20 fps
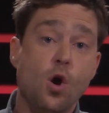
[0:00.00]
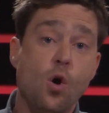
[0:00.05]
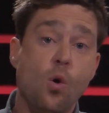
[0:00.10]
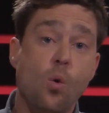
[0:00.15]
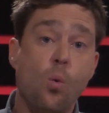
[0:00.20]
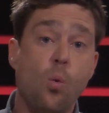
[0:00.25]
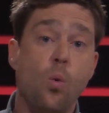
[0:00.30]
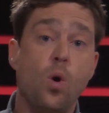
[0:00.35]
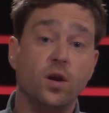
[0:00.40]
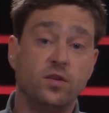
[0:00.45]

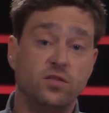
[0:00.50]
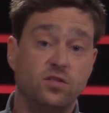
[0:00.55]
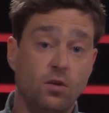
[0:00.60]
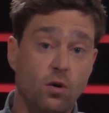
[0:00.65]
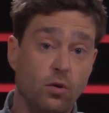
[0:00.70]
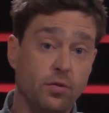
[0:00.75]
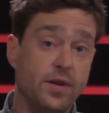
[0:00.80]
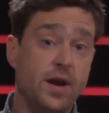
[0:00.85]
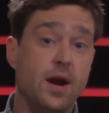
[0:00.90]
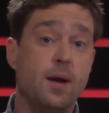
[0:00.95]
what's
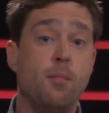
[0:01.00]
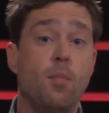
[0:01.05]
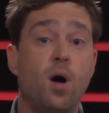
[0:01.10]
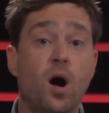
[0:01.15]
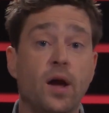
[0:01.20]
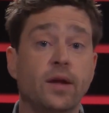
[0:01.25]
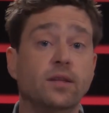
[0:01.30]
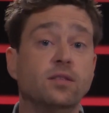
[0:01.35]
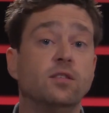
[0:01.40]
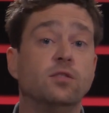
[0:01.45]
on their
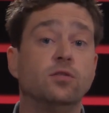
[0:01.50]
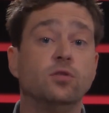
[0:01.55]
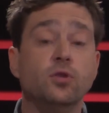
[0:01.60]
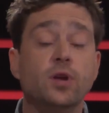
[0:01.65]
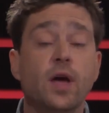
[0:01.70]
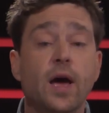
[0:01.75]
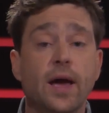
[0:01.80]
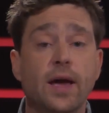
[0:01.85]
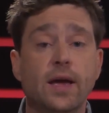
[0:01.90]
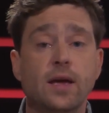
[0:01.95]
mind
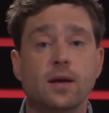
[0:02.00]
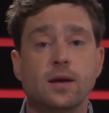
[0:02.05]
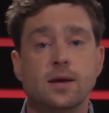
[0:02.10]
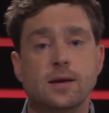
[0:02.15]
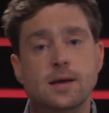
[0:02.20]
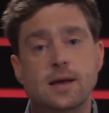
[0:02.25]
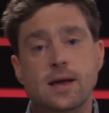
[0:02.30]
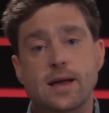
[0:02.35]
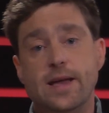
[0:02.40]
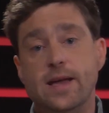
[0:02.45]
today,
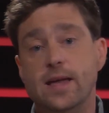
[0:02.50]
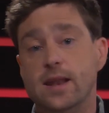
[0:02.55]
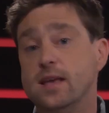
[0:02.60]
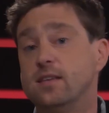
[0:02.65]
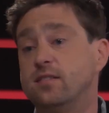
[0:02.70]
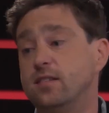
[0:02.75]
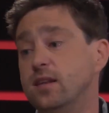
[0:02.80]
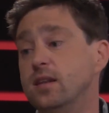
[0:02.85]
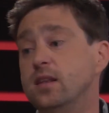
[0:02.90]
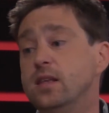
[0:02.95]
it
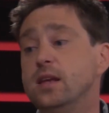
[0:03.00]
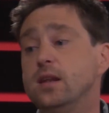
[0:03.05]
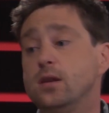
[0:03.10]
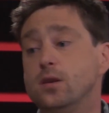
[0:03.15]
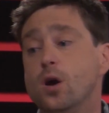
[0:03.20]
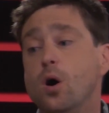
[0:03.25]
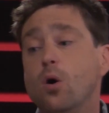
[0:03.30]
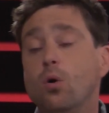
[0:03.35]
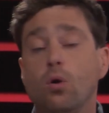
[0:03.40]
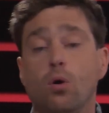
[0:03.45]
is indeed
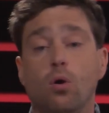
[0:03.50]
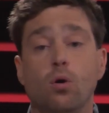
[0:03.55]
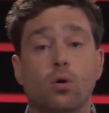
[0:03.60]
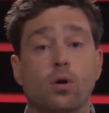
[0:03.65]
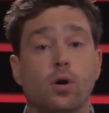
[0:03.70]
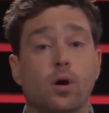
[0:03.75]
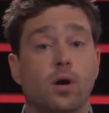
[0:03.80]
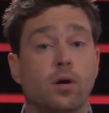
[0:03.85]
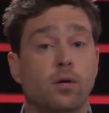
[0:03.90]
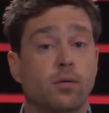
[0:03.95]
no
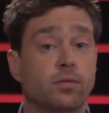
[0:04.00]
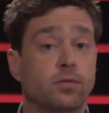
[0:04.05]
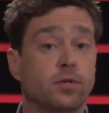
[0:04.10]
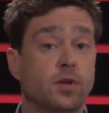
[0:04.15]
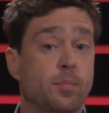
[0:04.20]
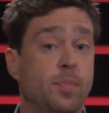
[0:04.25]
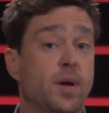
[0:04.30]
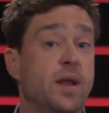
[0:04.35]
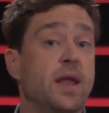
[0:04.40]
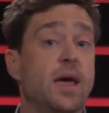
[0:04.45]
longer
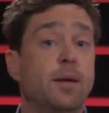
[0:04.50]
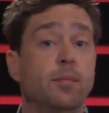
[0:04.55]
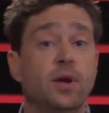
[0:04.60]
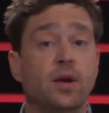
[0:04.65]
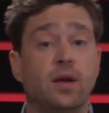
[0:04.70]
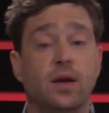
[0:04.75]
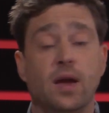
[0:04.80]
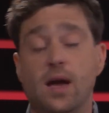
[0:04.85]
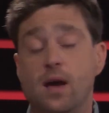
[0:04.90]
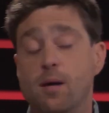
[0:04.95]
the pandemic.